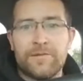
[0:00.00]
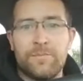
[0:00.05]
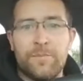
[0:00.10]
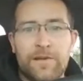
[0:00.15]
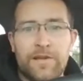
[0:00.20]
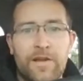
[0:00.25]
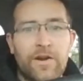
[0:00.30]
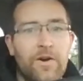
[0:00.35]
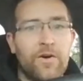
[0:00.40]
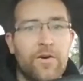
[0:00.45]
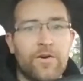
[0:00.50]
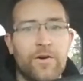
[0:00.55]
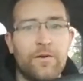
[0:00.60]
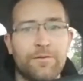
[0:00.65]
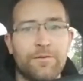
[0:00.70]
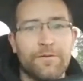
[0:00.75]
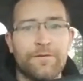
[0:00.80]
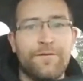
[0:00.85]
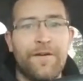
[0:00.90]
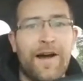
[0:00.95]
me going over
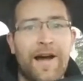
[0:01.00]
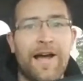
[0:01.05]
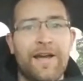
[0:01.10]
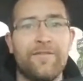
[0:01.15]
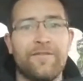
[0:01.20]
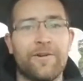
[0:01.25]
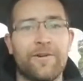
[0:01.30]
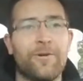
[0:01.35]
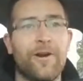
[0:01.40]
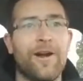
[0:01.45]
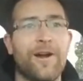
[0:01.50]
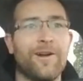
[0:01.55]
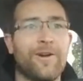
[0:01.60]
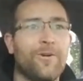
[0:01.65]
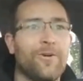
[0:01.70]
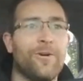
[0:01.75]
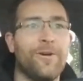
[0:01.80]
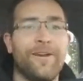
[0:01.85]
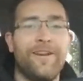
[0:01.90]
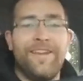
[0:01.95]
5 in a rock
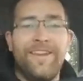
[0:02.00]
quarry.